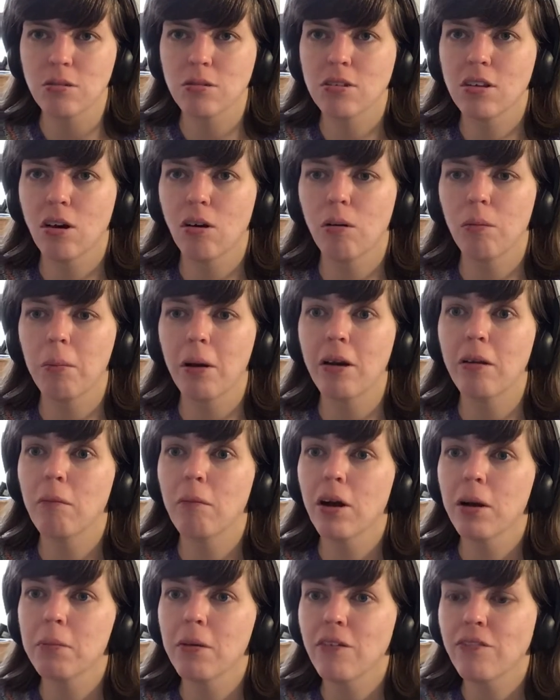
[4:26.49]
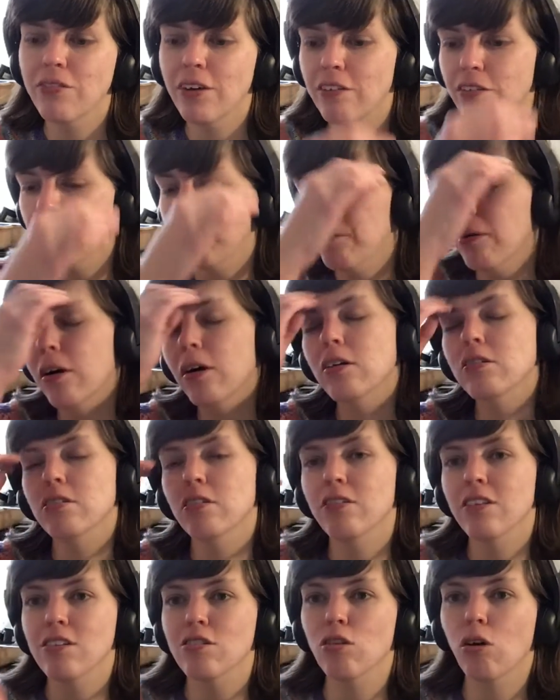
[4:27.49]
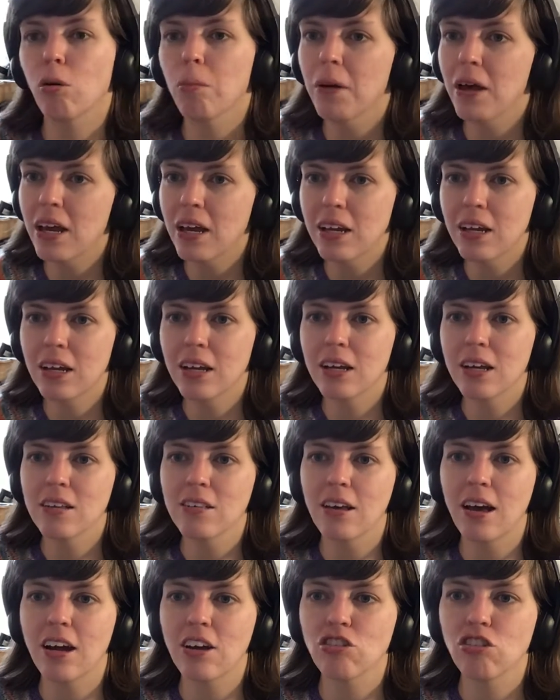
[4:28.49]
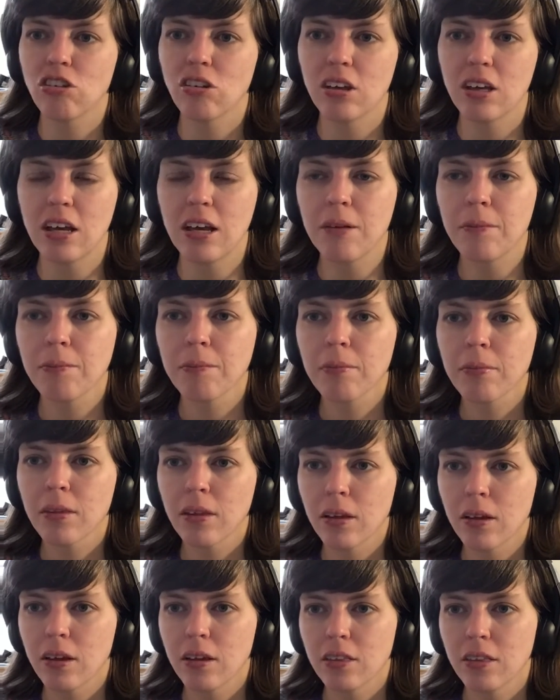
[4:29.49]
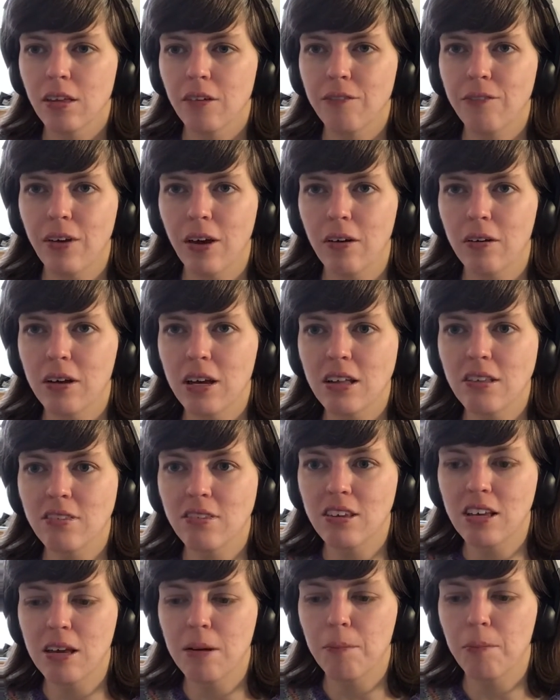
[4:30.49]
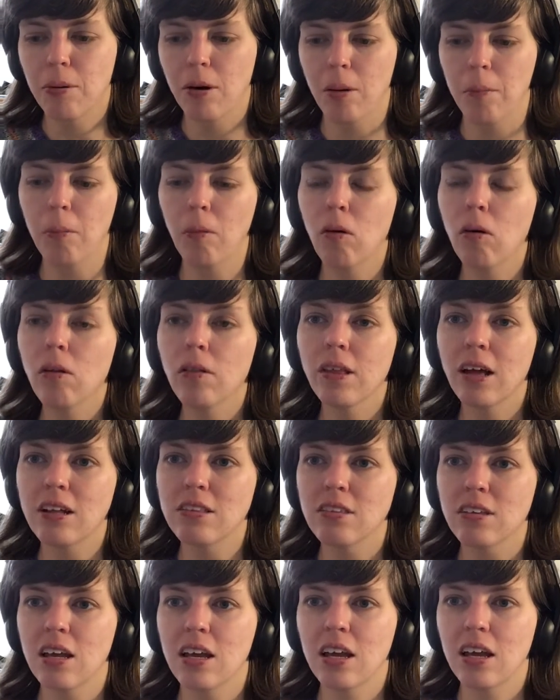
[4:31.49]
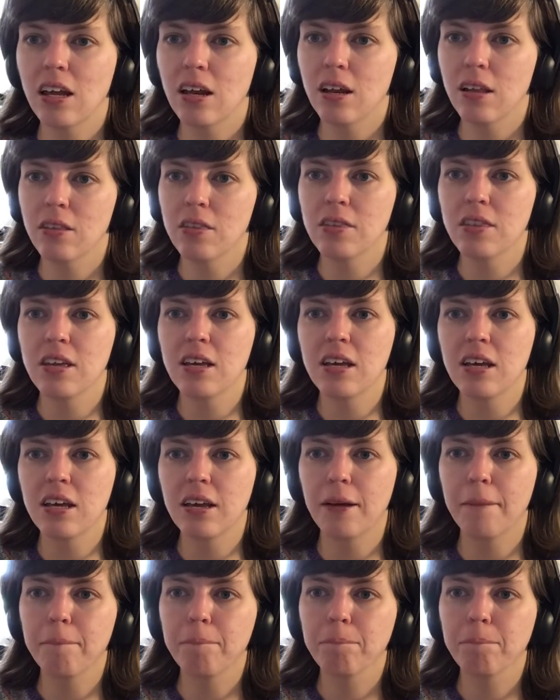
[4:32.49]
So one of my favorite parts of this whole painting is actually the very deep purple that's in the